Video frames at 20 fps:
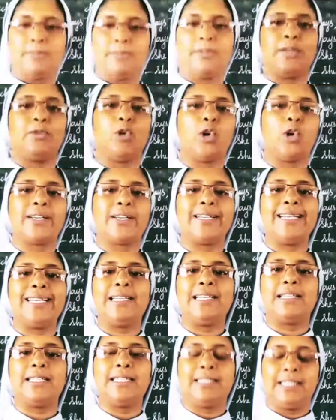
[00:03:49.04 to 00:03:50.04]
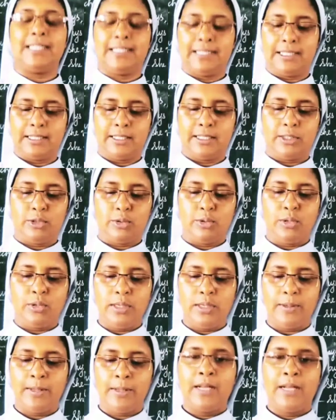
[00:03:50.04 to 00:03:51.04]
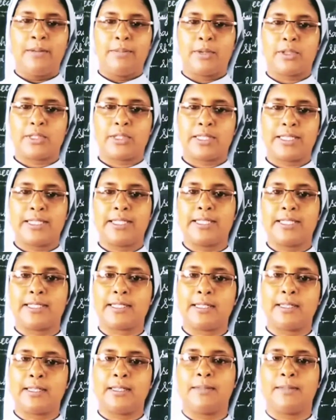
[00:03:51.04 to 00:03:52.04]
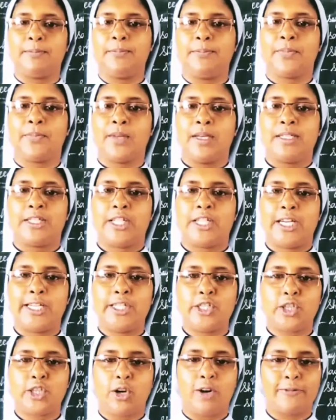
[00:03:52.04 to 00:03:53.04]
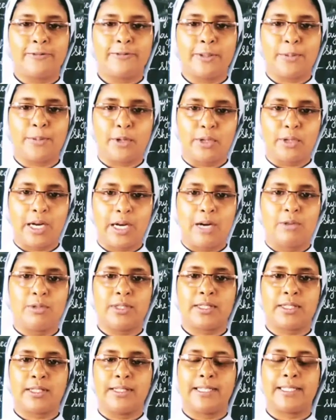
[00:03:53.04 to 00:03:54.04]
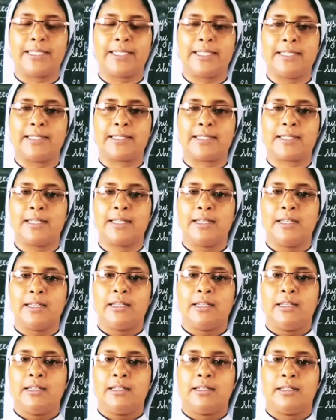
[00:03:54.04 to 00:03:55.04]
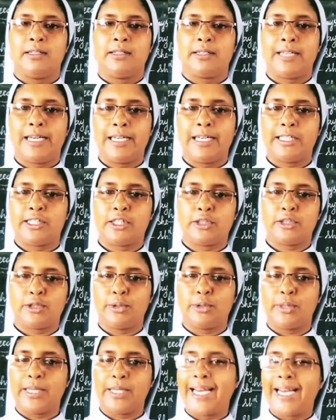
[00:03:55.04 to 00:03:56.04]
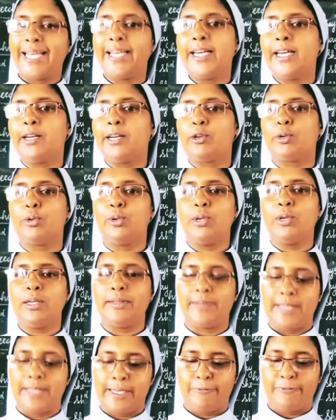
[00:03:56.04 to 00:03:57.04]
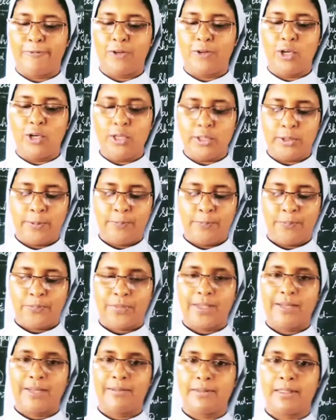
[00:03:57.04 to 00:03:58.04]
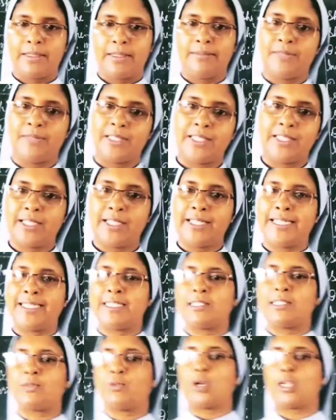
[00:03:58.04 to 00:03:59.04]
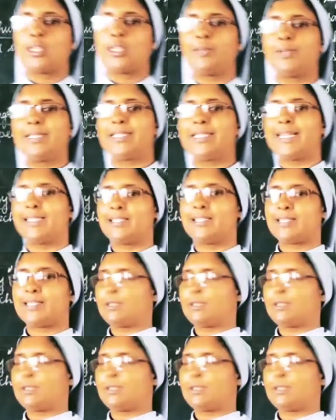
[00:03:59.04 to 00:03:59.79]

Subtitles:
we already learned the third rule because it is a change of the pronouns that is related to any rule. Therefore, whether it is whatever tense